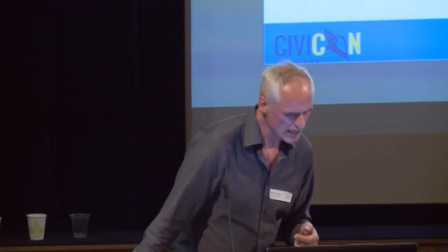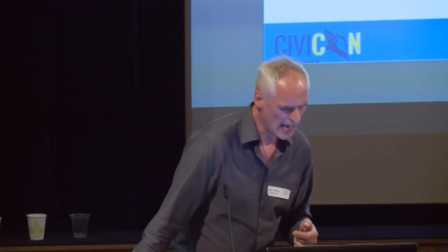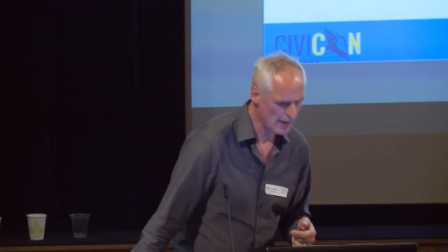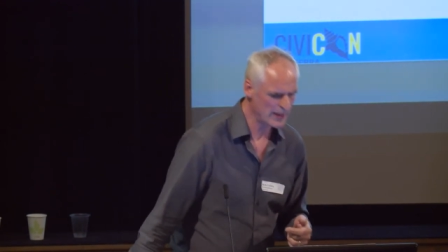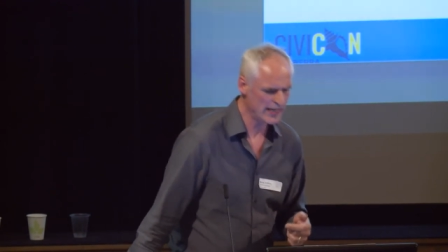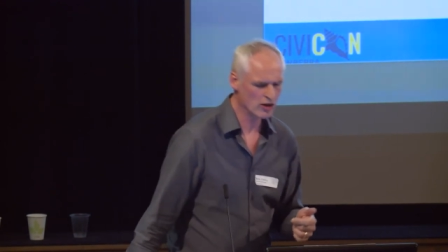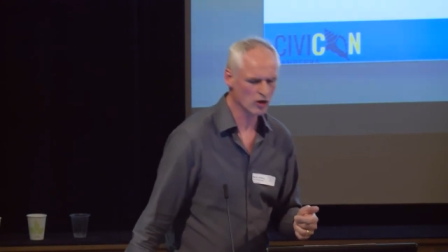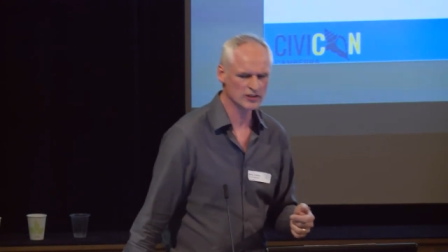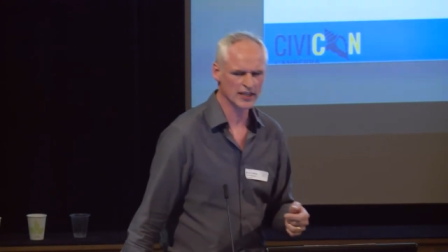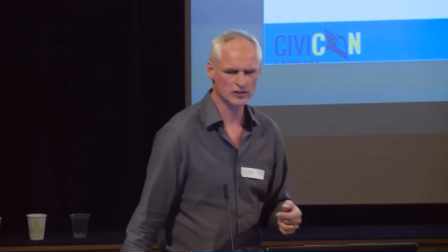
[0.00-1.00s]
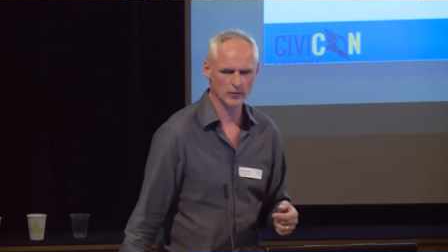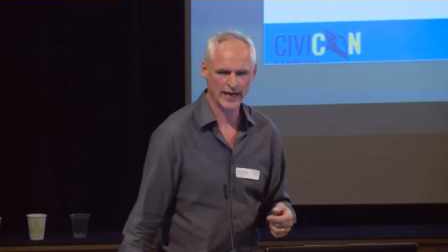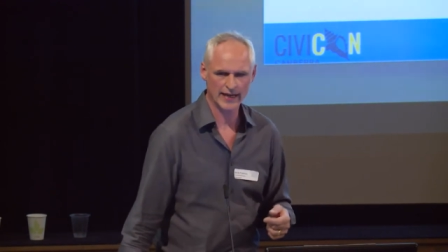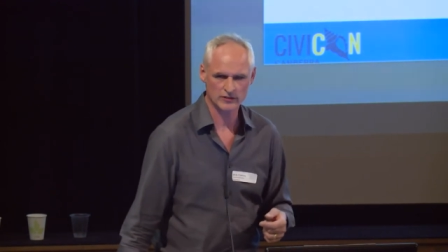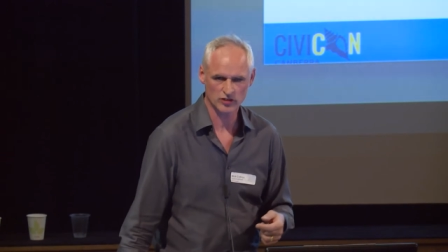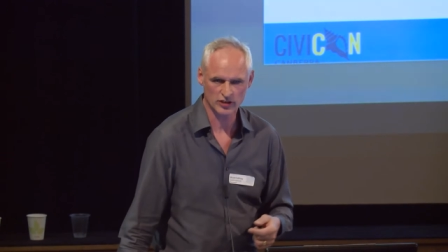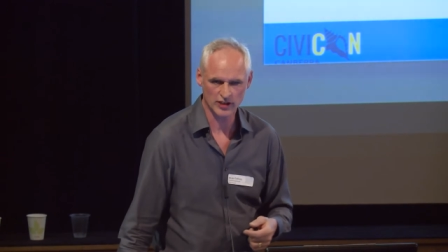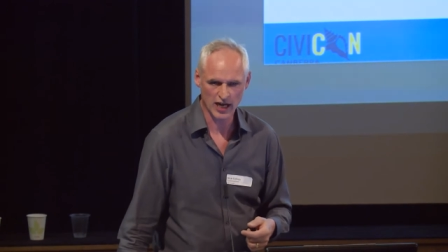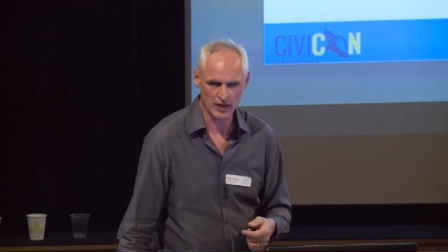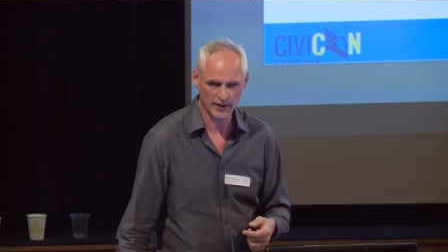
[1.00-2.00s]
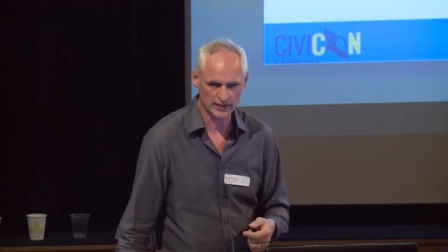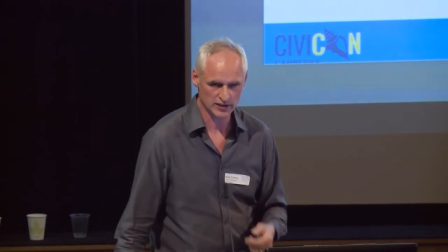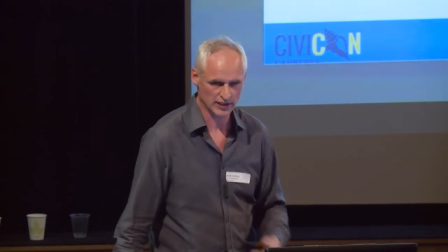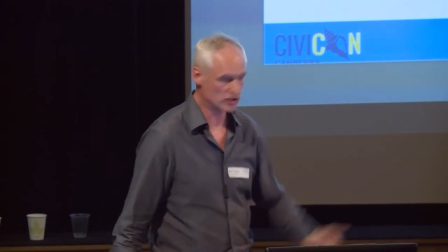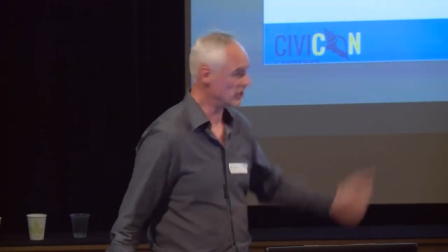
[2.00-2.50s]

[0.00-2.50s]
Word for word: how many contacts are we adding to the database each